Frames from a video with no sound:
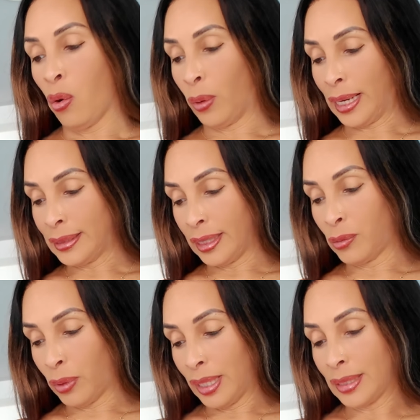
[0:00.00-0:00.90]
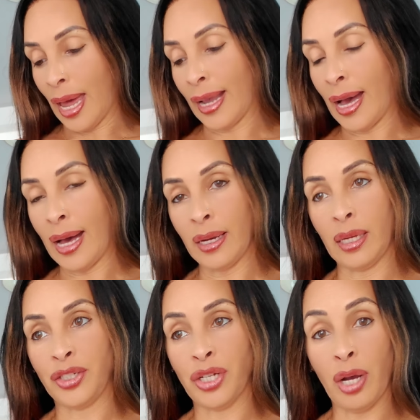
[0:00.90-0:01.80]
what I did was I got
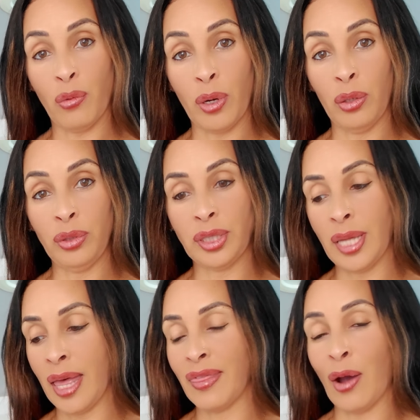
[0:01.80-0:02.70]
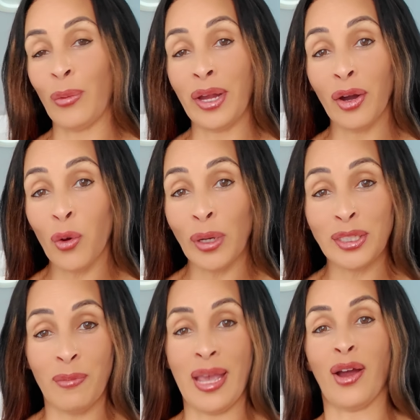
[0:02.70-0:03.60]
a chuck roast that we are going
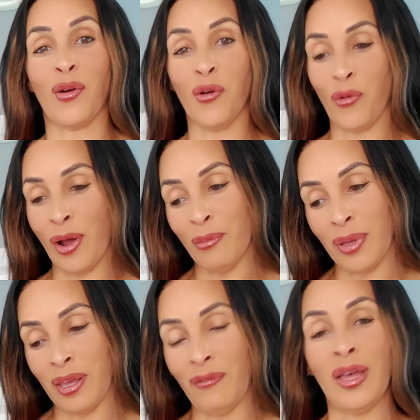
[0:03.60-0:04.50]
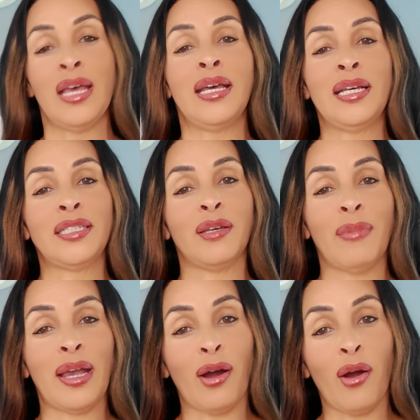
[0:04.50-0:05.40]
to make our own ground beef to
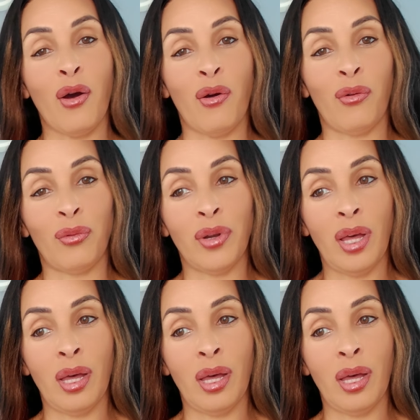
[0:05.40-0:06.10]
make our own